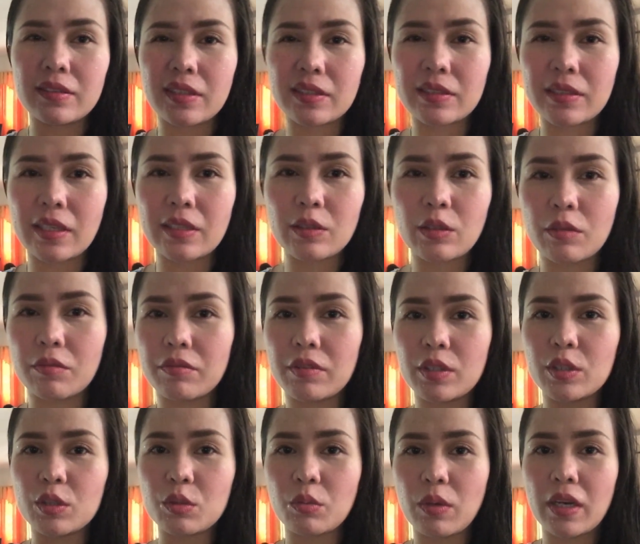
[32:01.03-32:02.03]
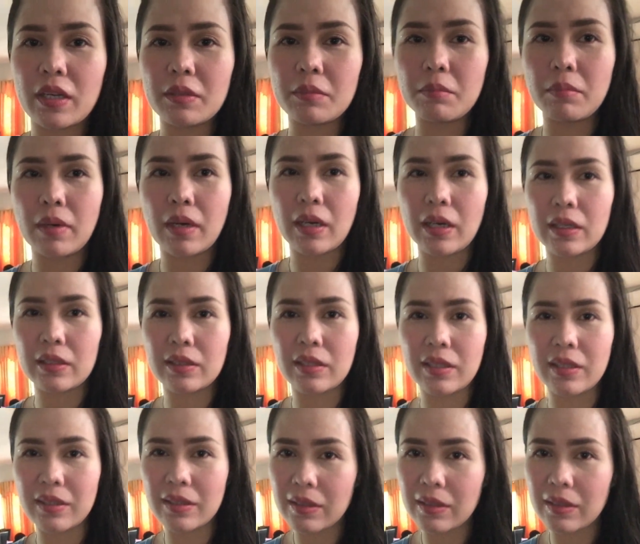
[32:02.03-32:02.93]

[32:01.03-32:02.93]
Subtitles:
scent of this one, but